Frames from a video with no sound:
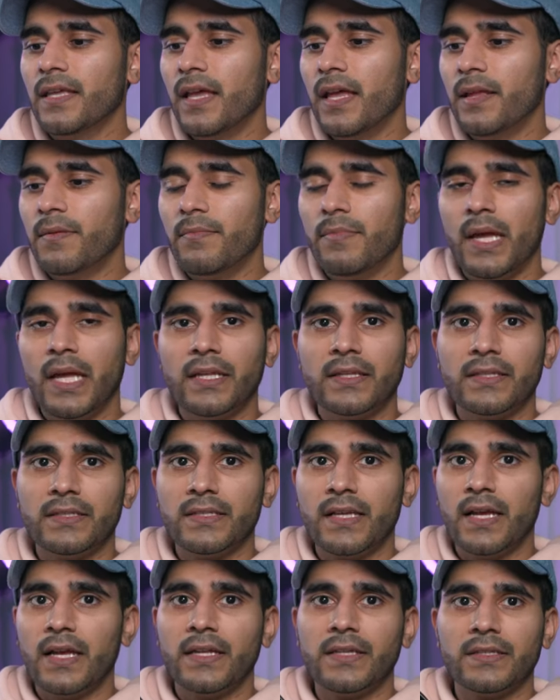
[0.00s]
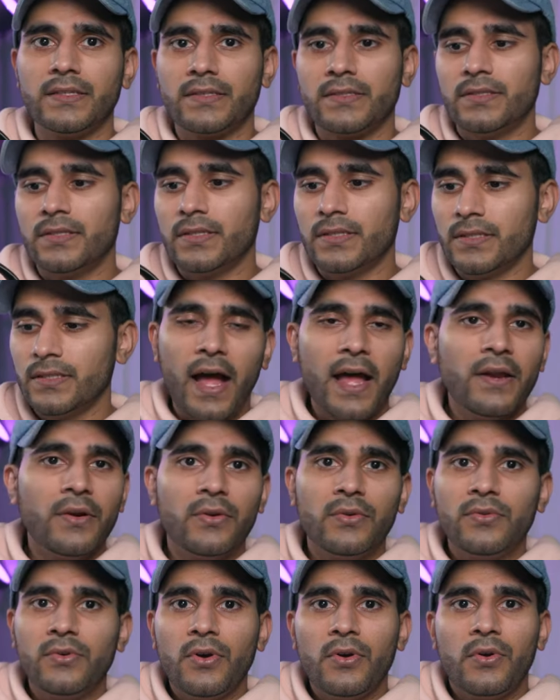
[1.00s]
headband design is just, I
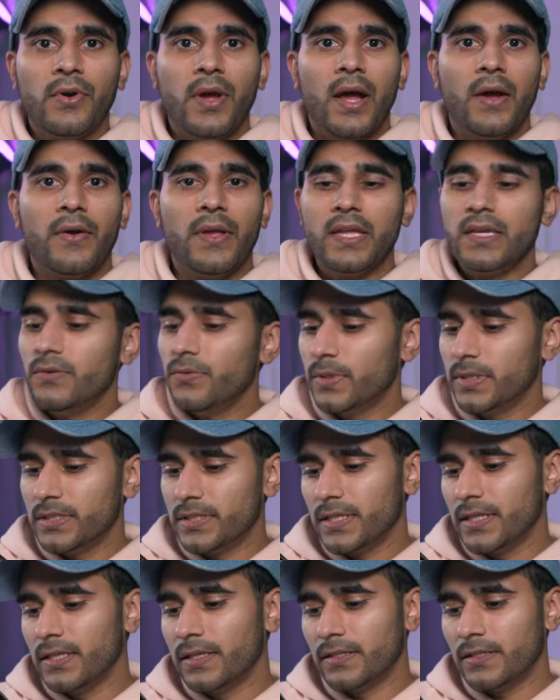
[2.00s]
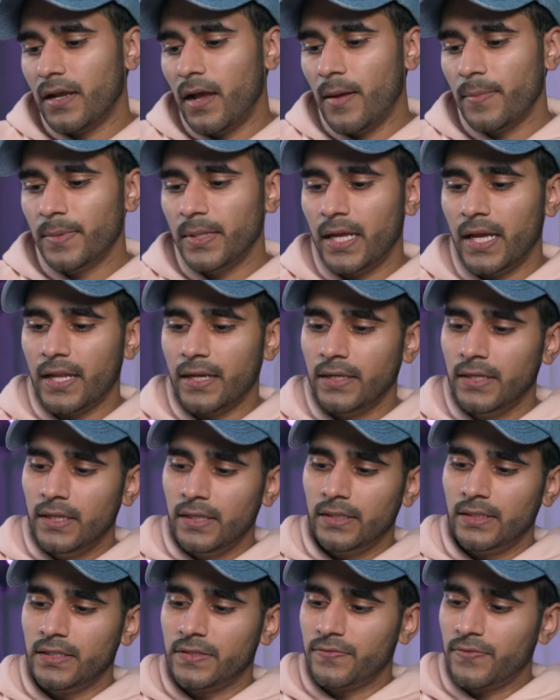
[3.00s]
don't know how anyone is gonna top that
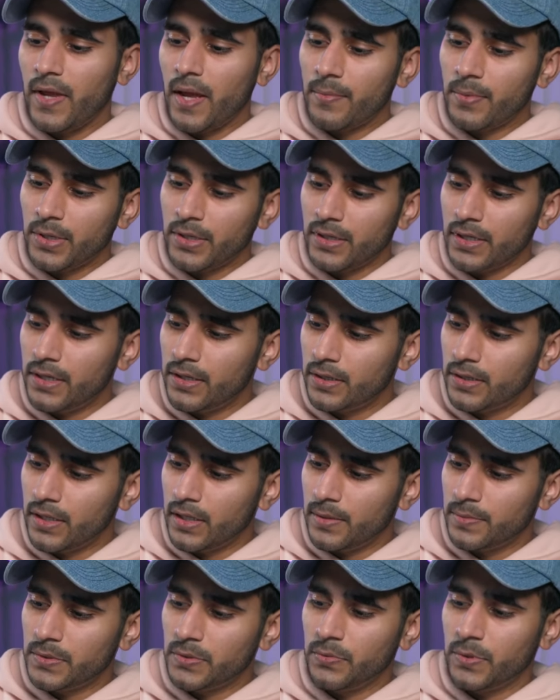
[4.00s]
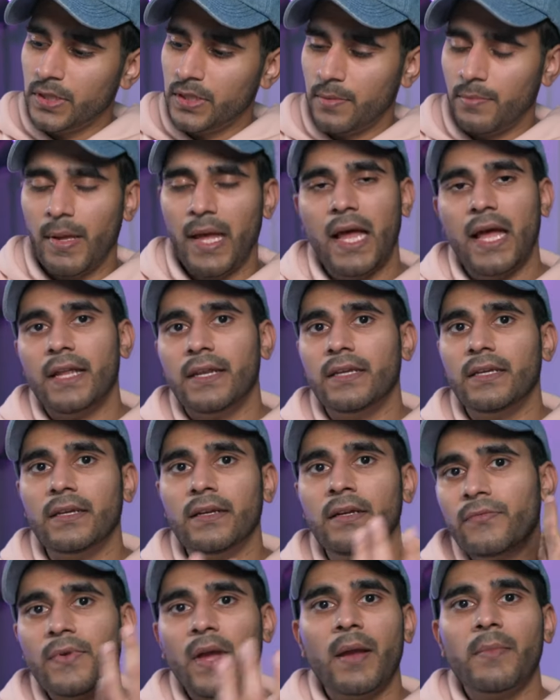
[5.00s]
these fabric ear cups with the padding.
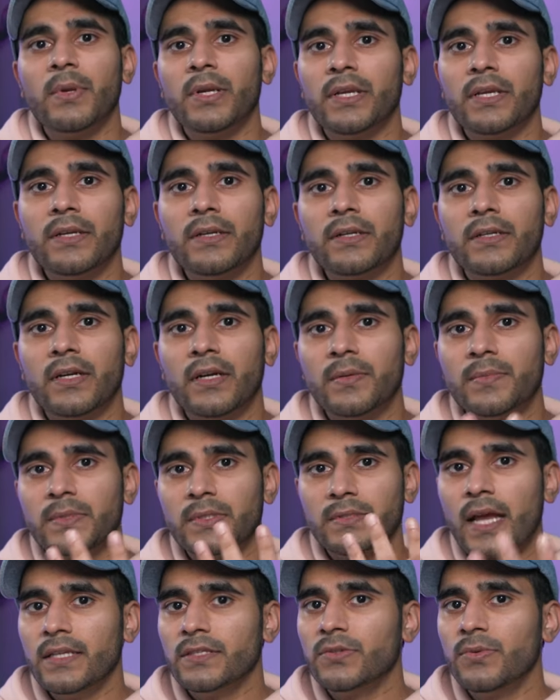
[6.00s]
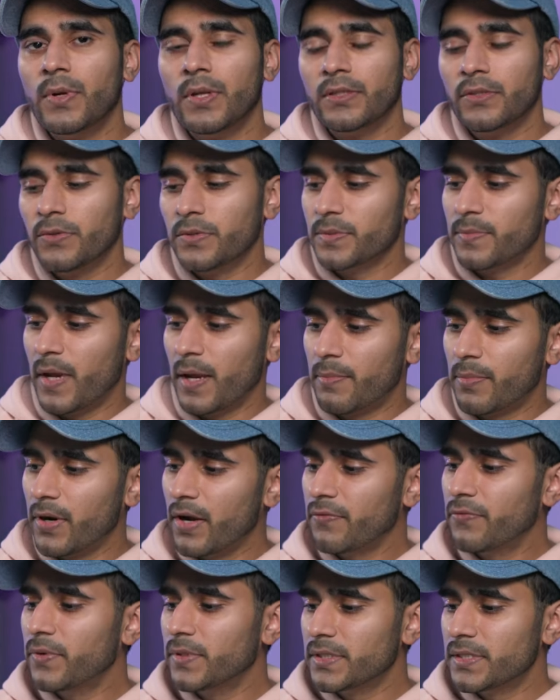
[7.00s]
Fabric ear cups, as you all know, is my
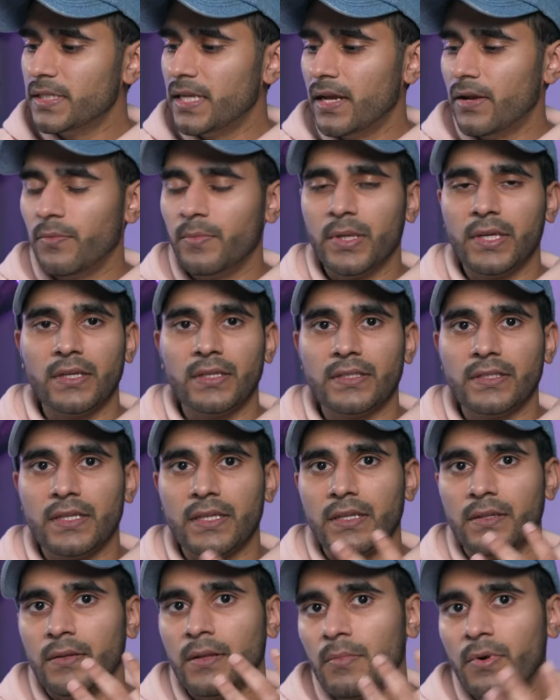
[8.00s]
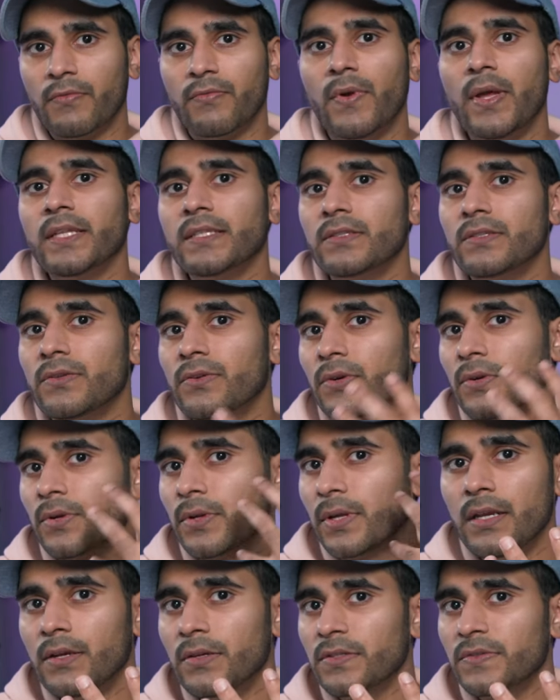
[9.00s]
preference now because it prevents your
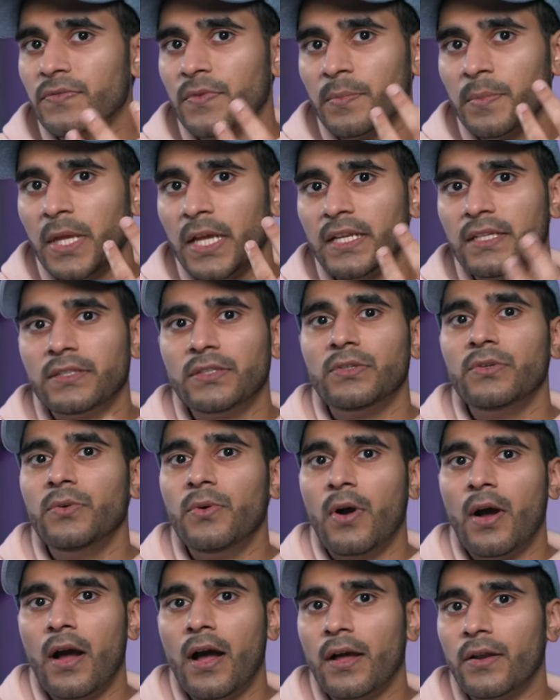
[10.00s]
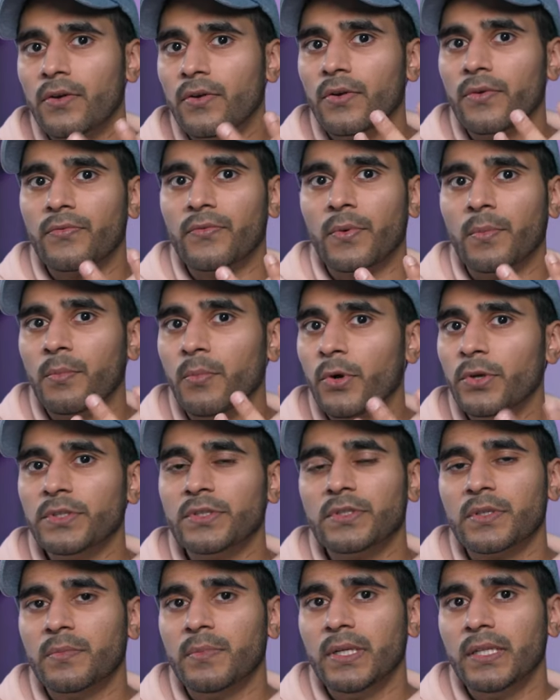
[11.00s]
ears from getting too hot or from
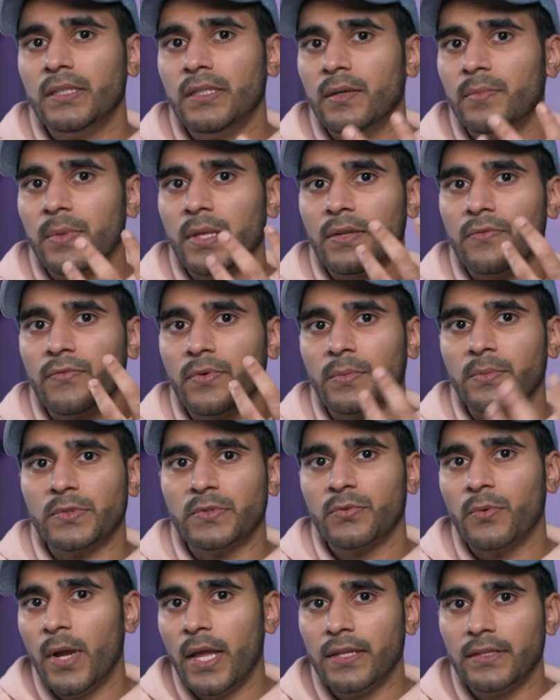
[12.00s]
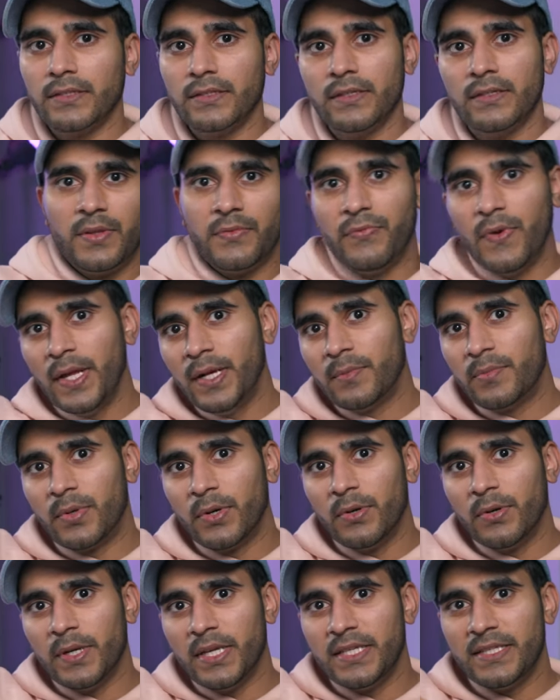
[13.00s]
moisture buildup and from sweat. The final
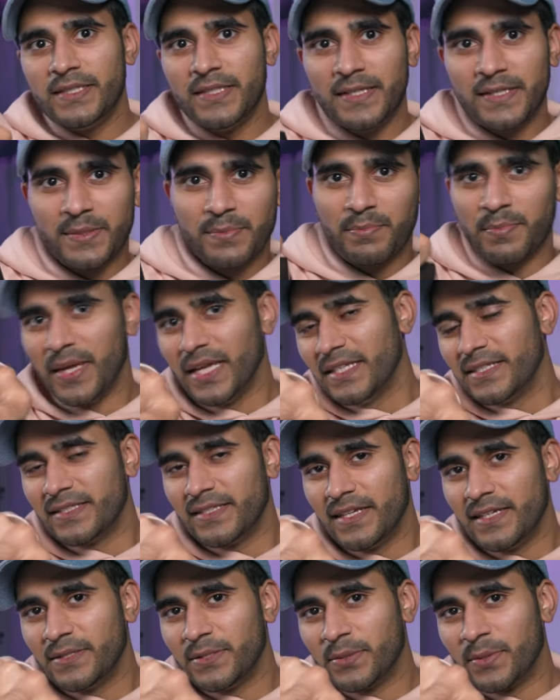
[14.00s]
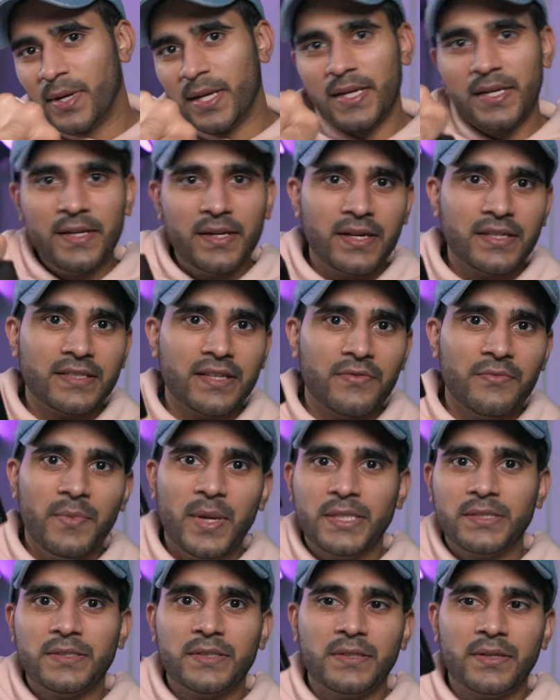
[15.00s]
pro is this base station right here, as I've
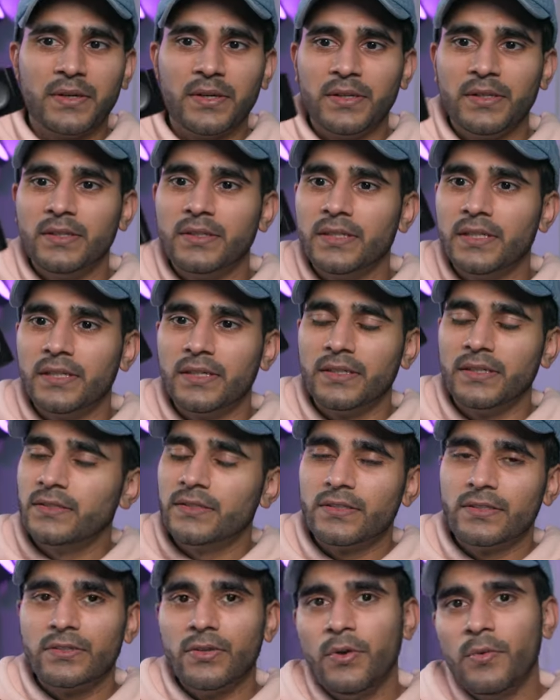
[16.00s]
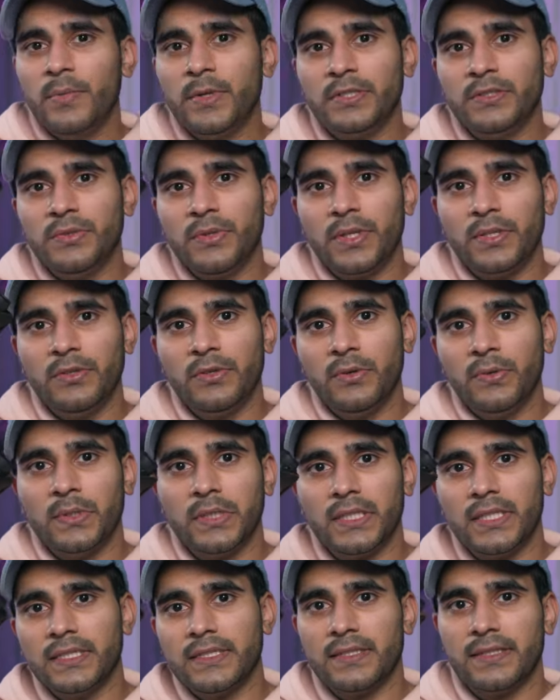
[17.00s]
mentioned earlier. So much you can do
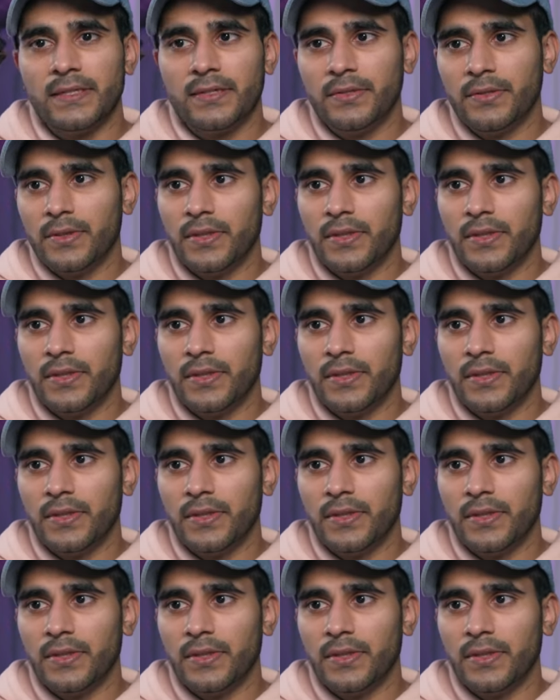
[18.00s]
with this little